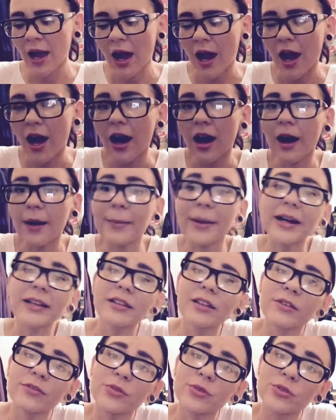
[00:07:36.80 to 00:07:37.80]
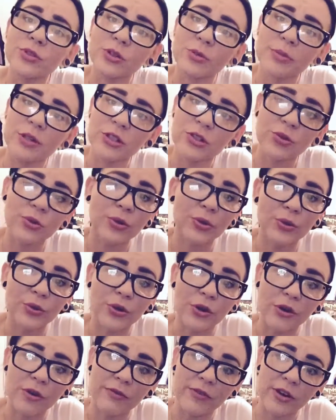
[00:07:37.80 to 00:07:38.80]
I love you so much, you little
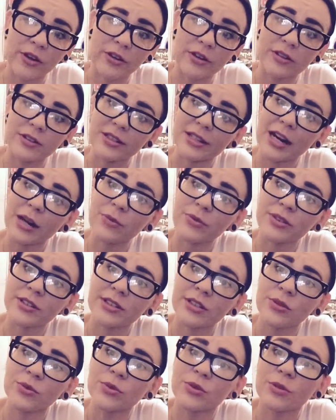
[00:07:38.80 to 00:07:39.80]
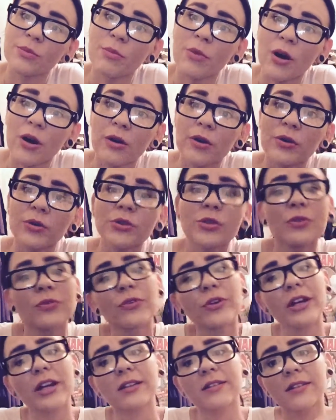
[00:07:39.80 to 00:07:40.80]
nerd fuckers, and I will see you tomorrow. Don't
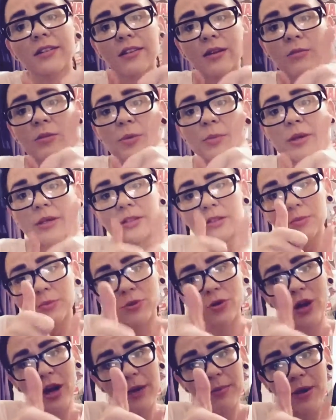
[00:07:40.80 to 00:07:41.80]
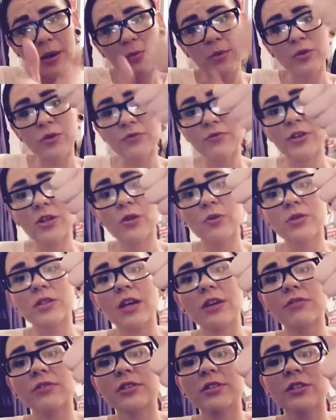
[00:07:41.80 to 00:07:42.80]
forget to thumb up and subscribe. I post videos
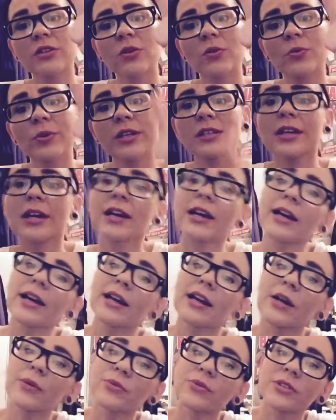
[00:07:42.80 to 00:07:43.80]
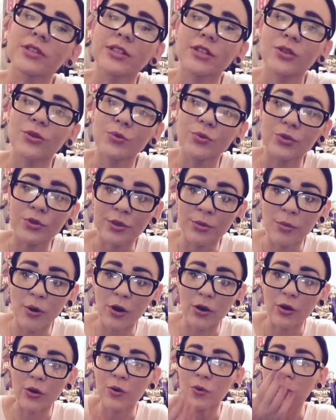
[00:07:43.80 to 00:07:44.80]
every single weekday, and I will see you
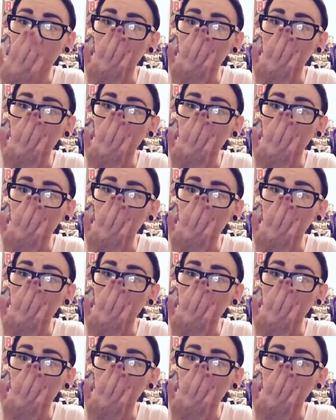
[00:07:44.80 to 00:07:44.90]
tomorrow.